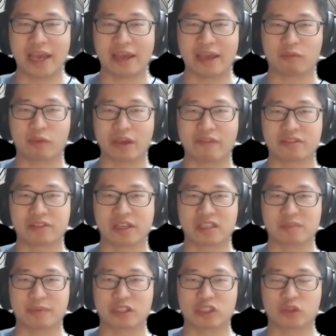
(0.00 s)
and we have
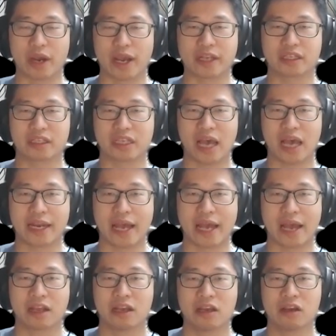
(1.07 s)
since been trying to tie that